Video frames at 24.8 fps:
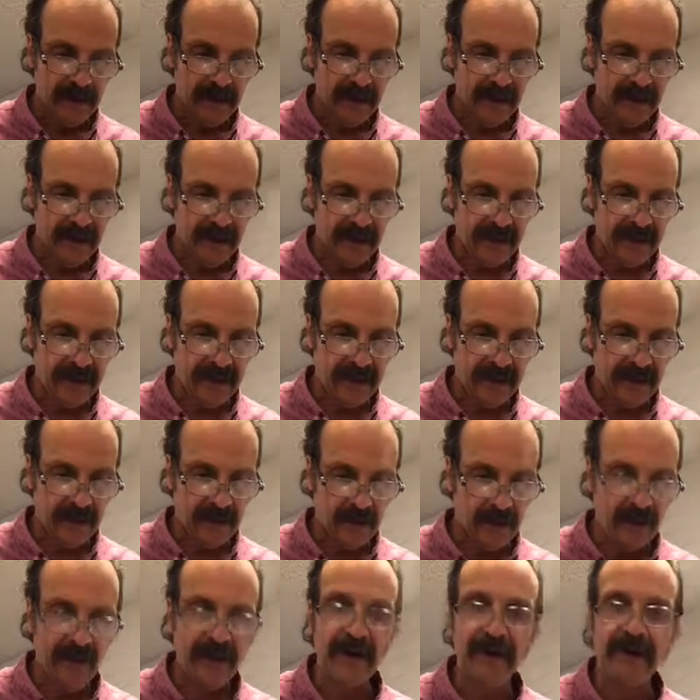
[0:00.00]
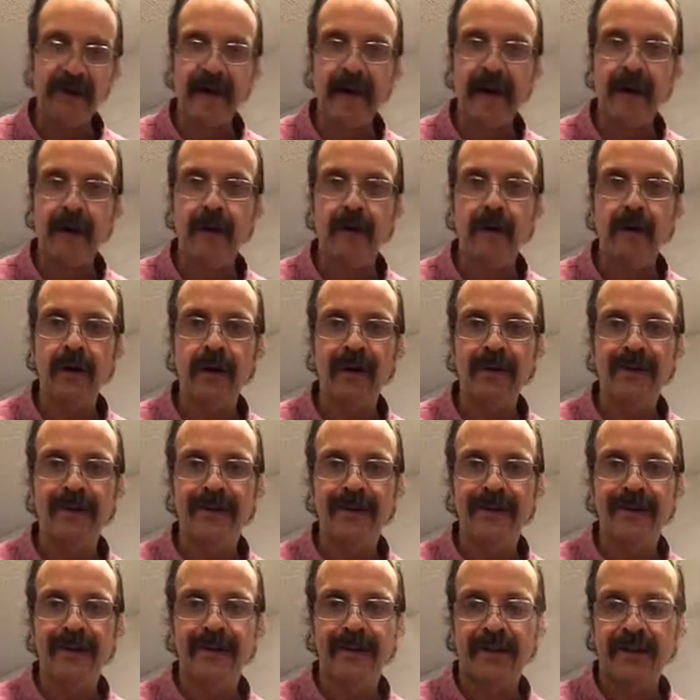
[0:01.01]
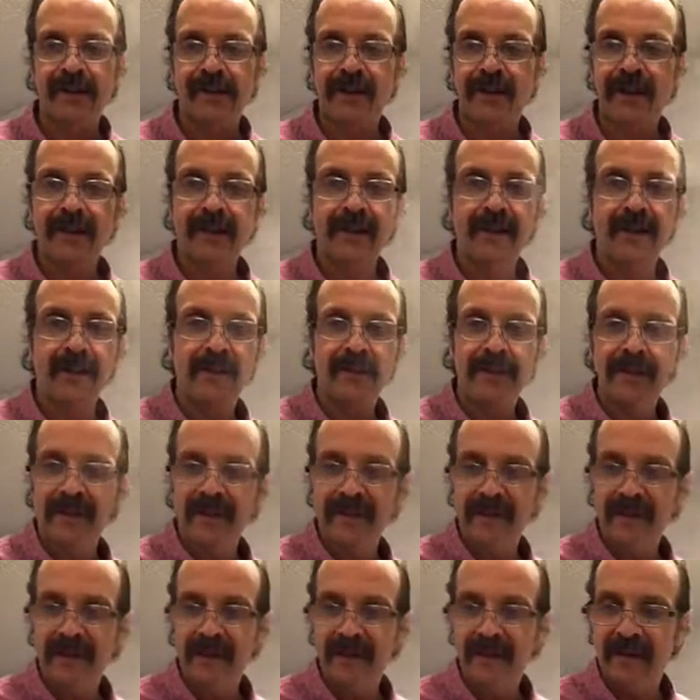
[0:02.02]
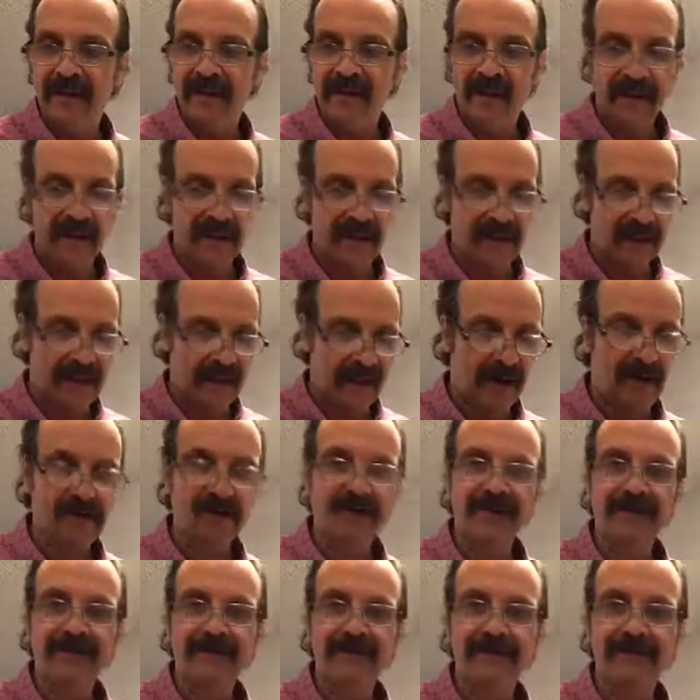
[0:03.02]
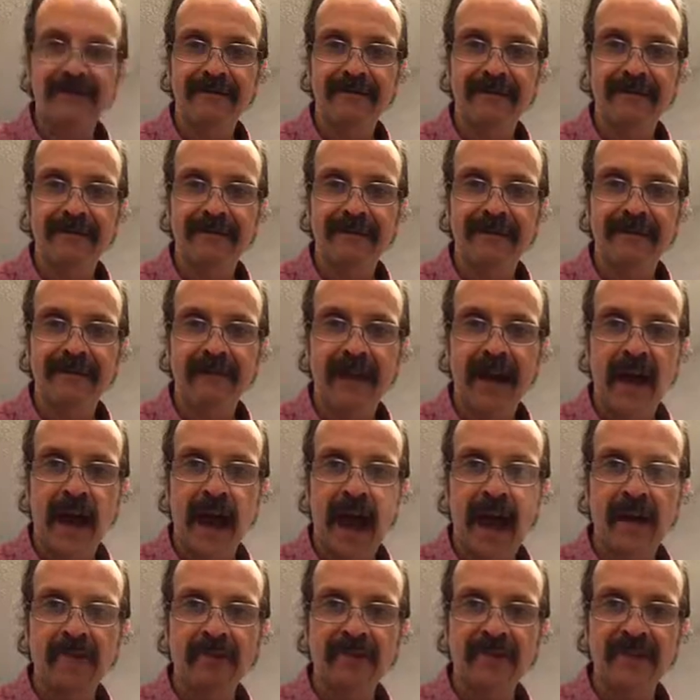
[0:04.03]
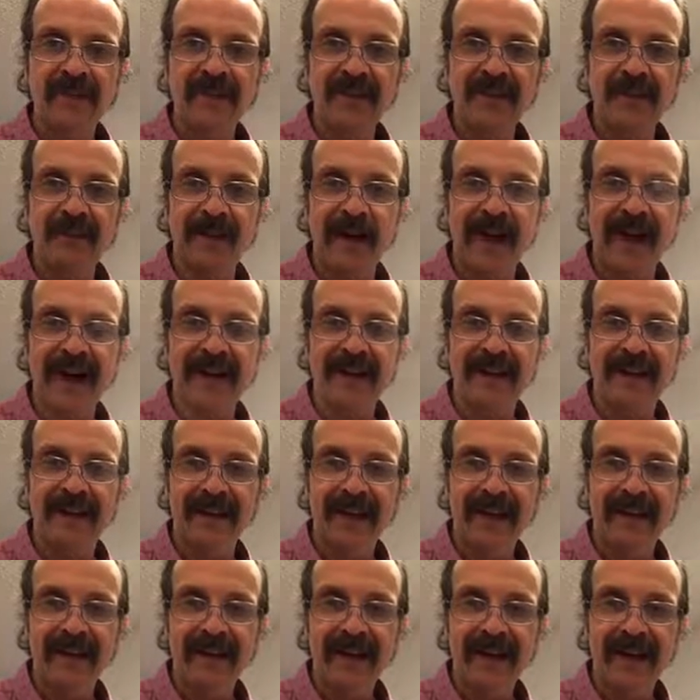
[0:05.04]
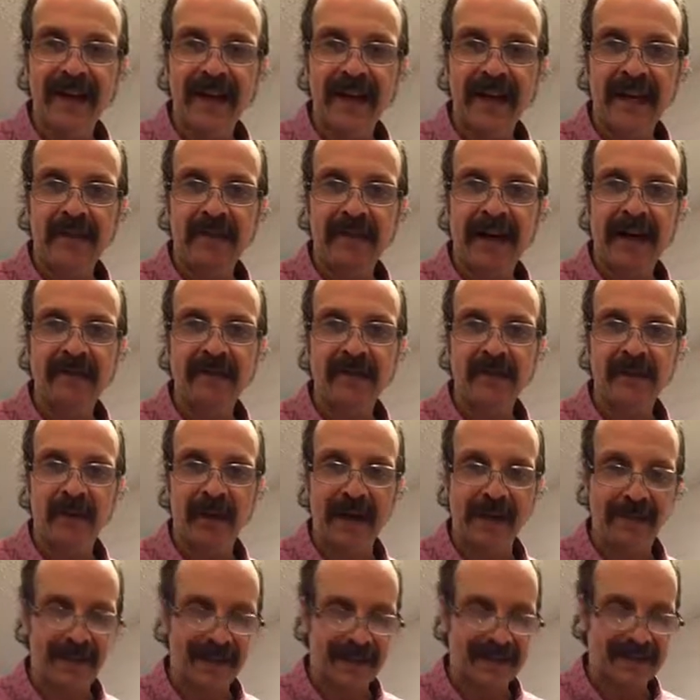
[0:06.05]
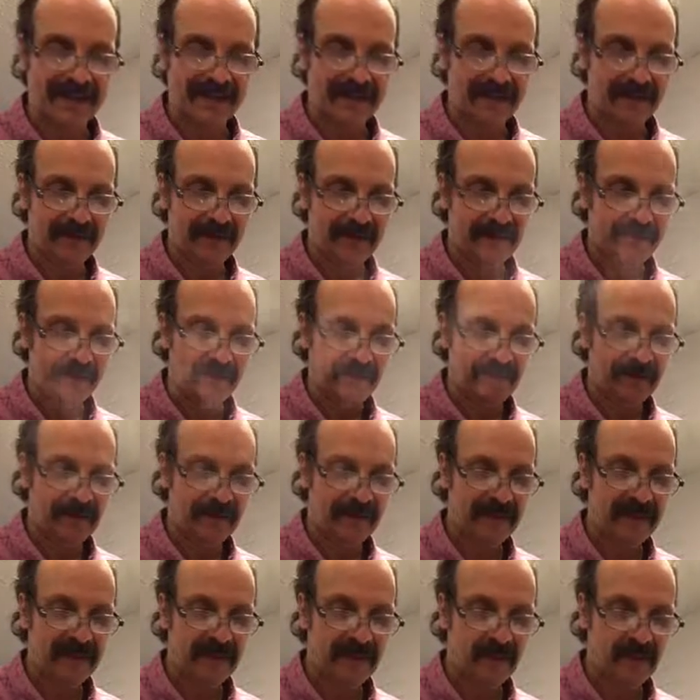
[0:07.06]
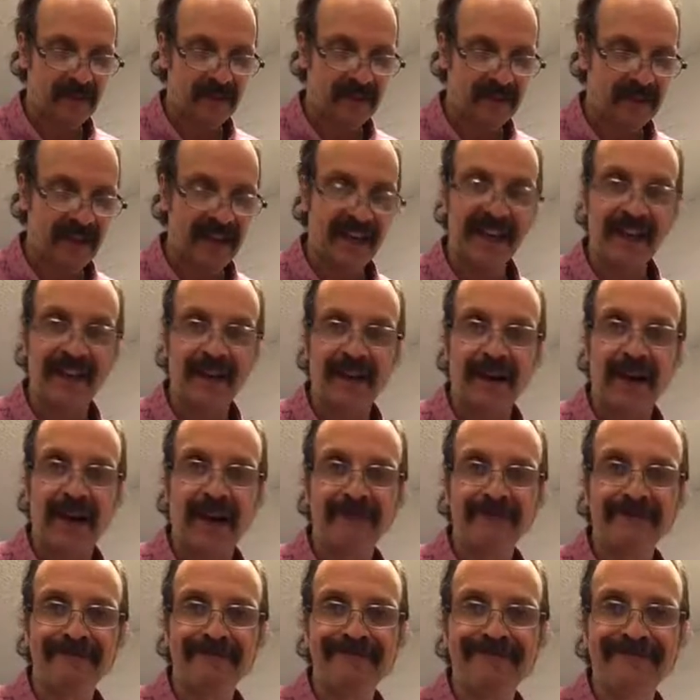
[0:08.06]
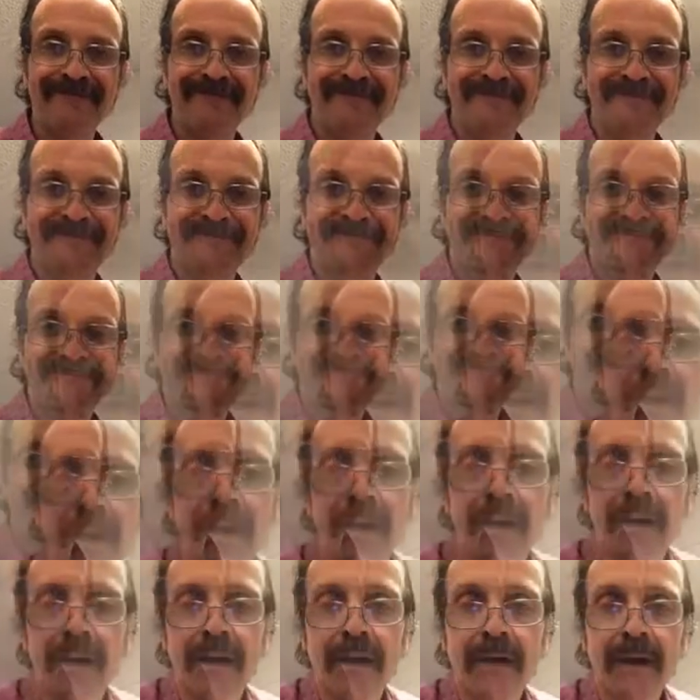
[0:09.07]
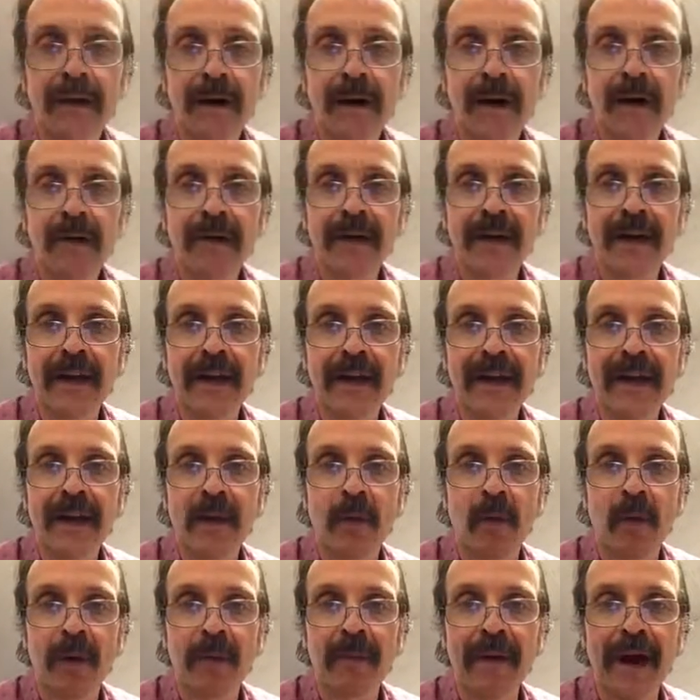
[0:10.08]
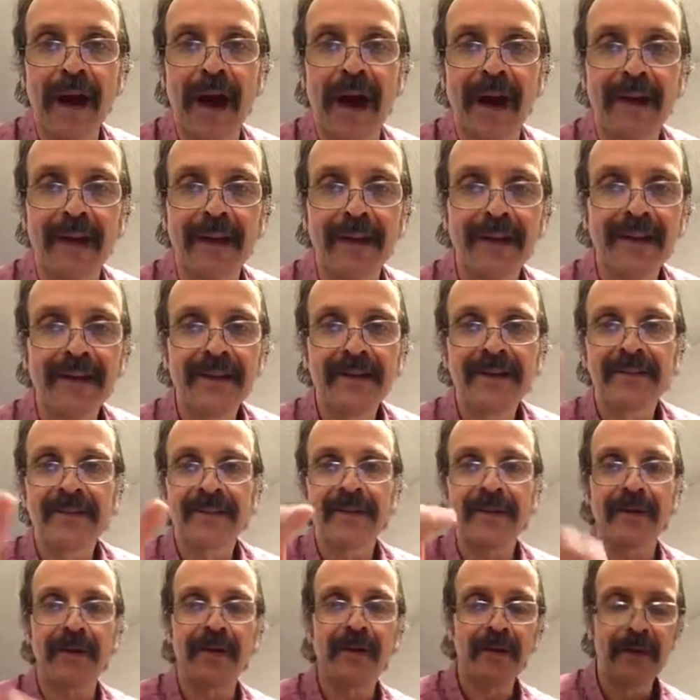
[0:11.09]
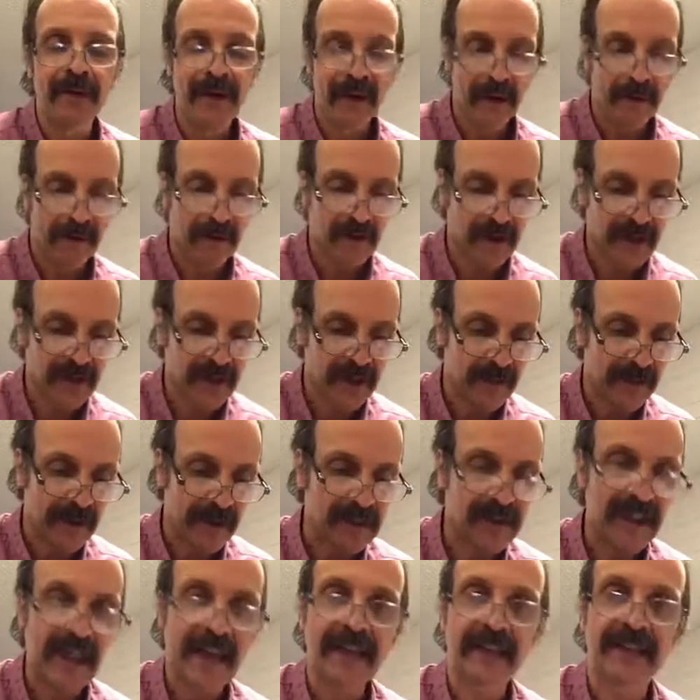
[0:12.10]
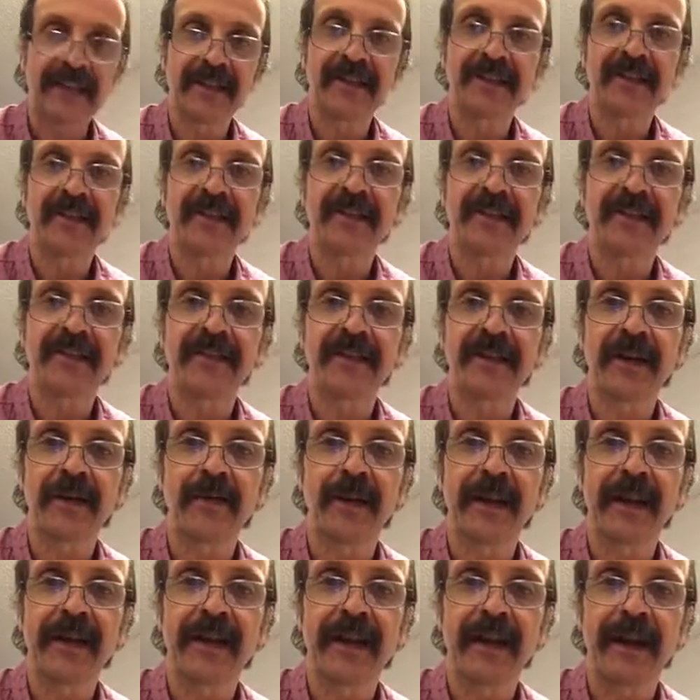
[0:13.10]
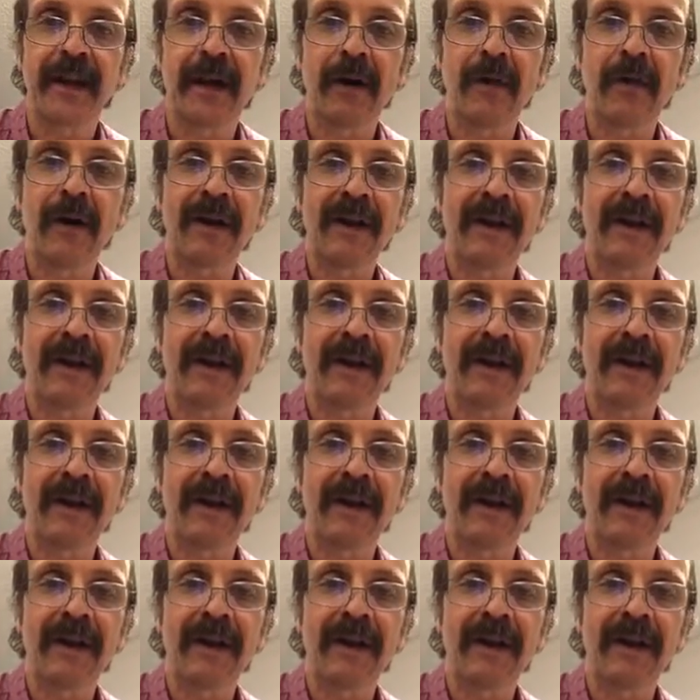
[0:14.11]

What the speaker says: And we are now cooking the oats. And we'll see you back in about 20 minutes. We're sealing it now. Okay, we're back. So we're just about to that consistency right now.